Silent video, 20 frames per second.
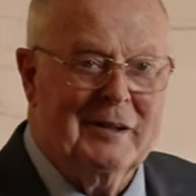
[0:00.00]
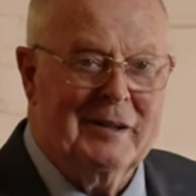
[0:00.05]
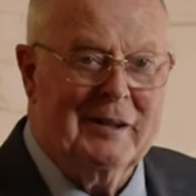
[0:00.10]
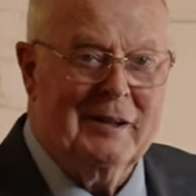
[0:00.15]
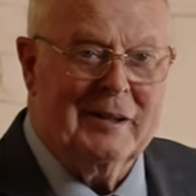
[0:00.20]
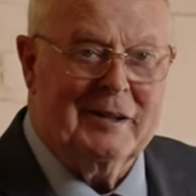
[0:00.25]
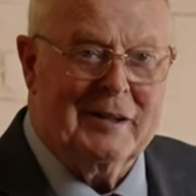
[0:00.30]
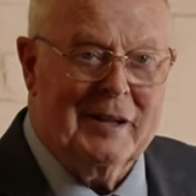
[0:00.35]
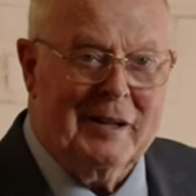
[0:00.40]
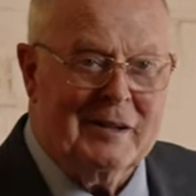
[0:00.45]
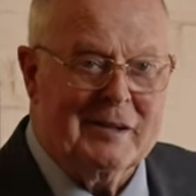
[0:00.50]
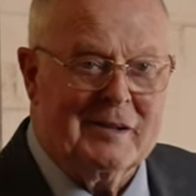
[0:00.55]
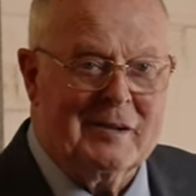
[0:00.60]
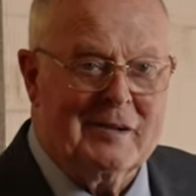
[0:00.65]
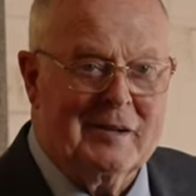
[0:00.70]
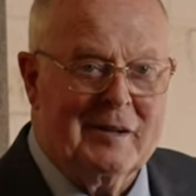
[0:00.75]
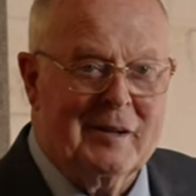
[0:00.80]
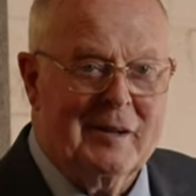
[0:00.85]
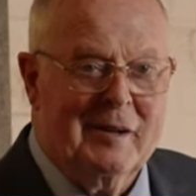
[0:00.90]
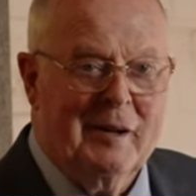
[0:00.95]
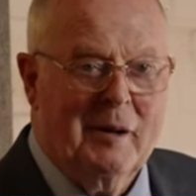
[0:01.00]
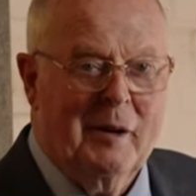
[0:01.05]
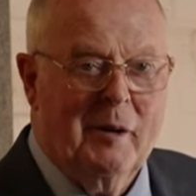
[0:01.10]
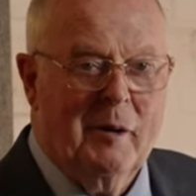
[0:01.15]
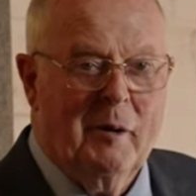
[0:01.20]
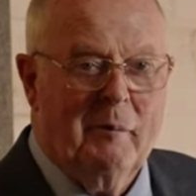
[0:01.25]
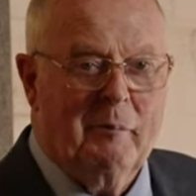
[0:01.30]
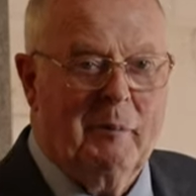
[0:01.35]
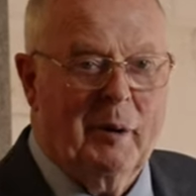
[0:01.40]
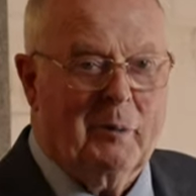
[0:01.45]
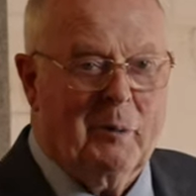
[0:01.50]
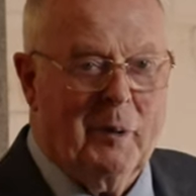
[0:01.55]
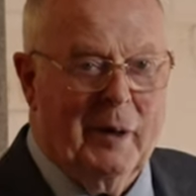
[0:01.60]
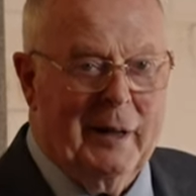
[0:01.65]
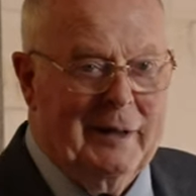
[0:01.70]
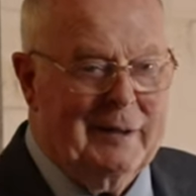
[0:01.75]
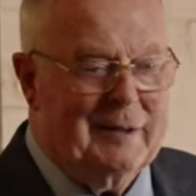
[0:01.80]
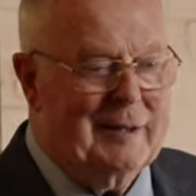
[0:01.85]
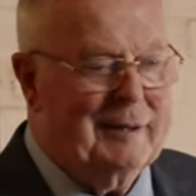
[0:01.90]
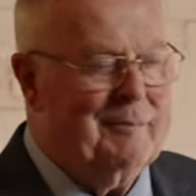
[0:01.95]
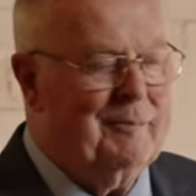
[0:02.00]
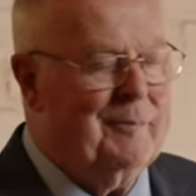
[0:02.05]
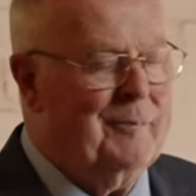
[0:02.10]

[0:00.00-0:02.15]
it is. But wait,